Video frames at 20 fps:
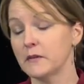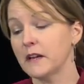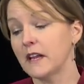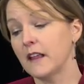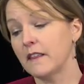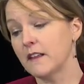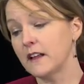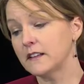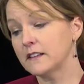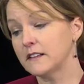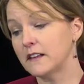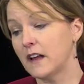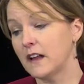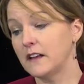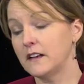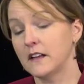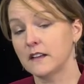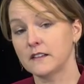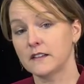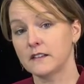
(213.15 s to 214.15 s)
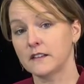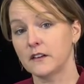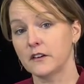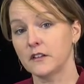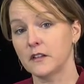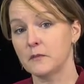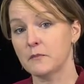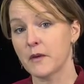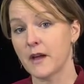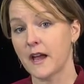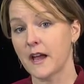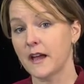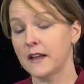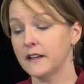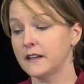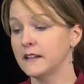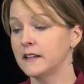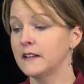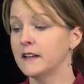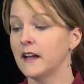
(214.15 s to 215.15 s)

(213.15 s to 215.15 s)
Again, that's not necessarily bad.